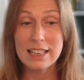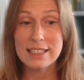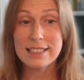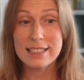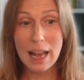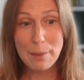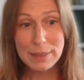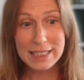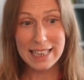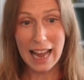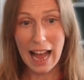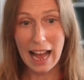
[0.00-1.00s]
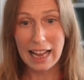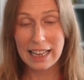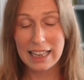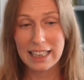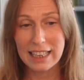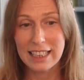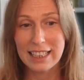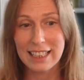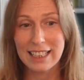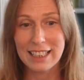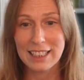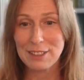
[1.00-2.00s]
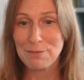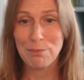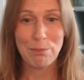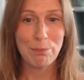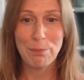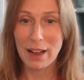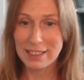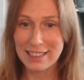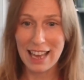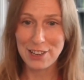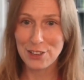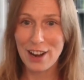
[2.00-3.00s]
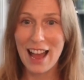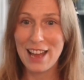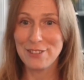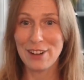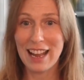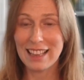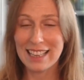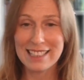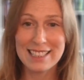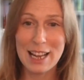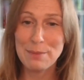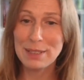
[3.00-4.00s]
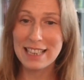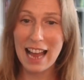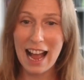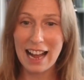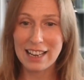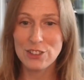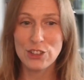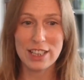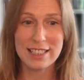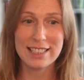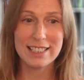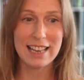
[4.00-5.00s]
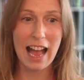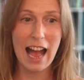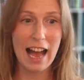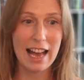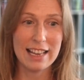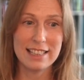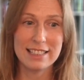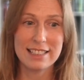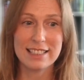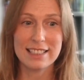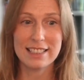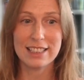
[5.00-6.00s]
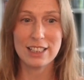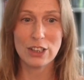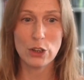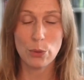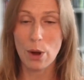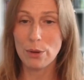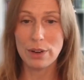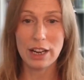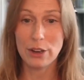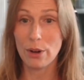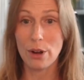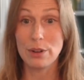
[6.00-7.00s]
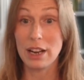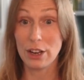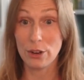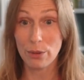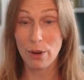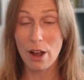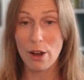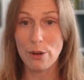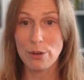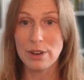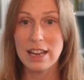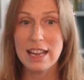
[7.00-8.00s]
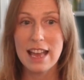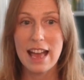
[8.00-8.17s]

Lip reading: Substack bucked that trend, right? Substack just has grown and grown and grown.